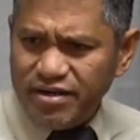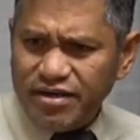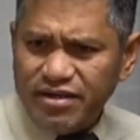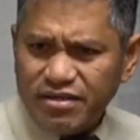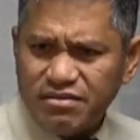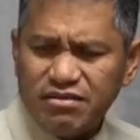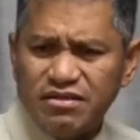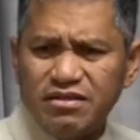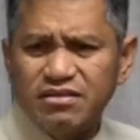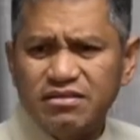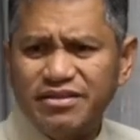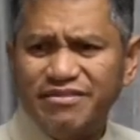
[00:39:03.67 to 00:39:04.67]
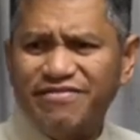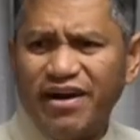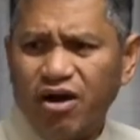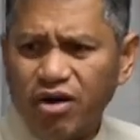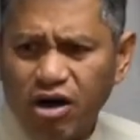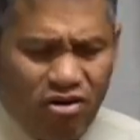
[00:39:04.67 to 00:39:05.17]
that
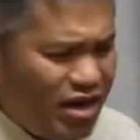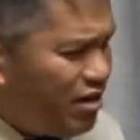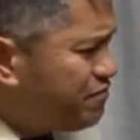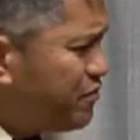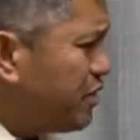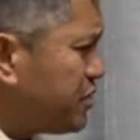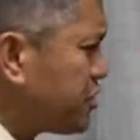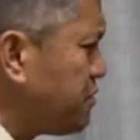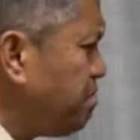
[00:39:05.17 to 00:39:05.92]
devoured our loved ones.